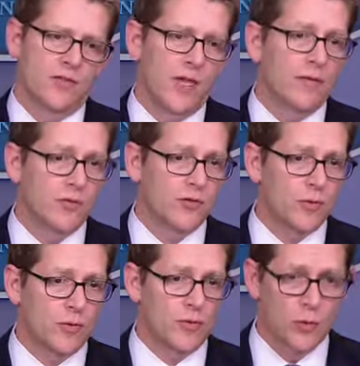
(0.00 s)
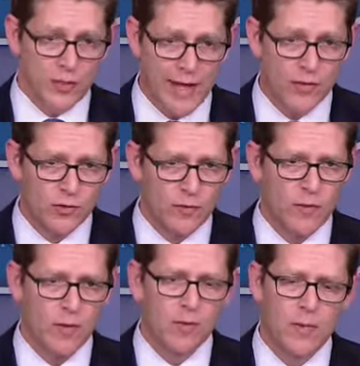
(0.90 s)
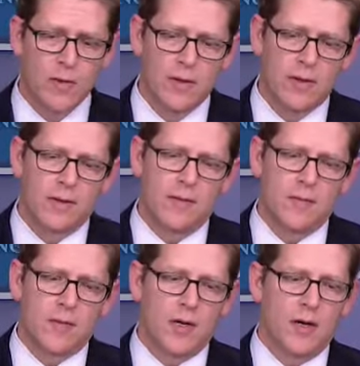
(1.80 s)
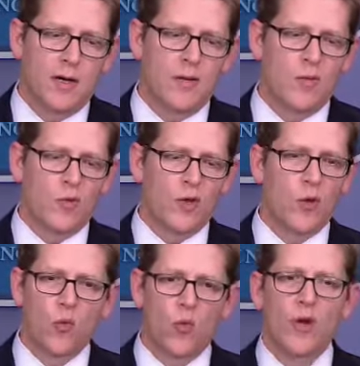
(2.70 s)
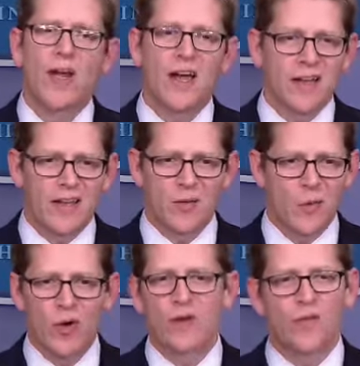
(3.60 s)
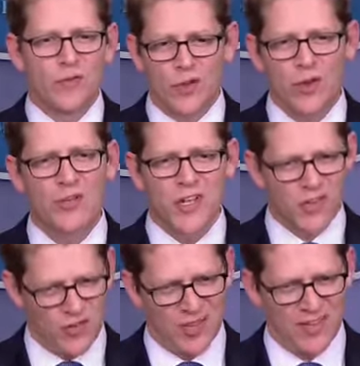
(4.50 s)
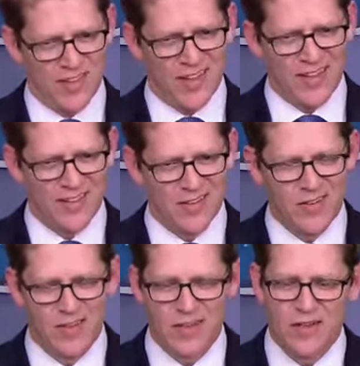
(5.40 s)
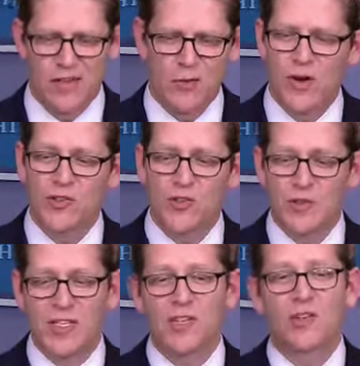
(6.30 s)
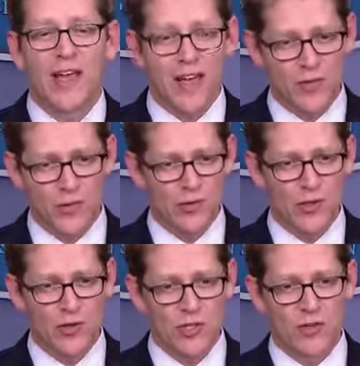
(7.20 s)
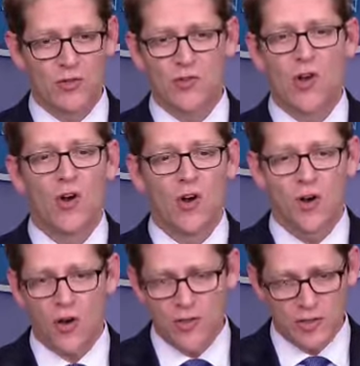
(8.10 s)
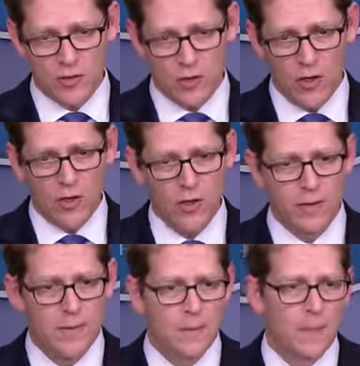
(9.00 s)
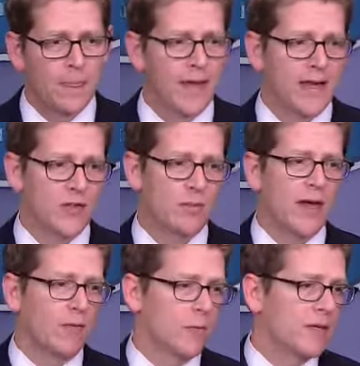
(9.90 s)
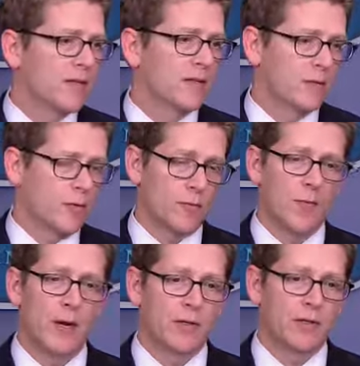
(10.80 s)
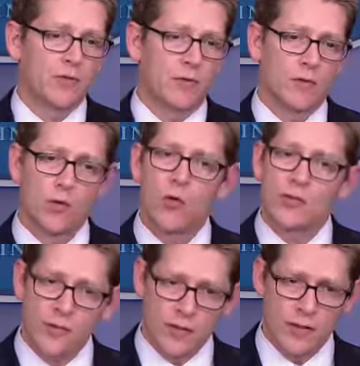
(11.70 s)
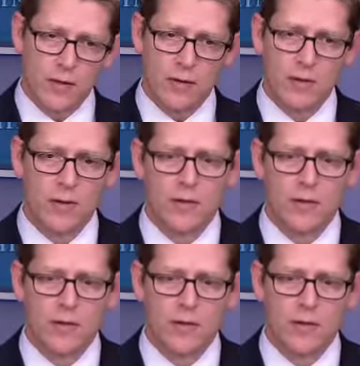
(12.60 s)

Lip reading: savings through tax reform. You know, we're not at the point of negotiations like that. The President's been eager to have those negotiations all year long and has met repeatedly with Republicans over the course of the year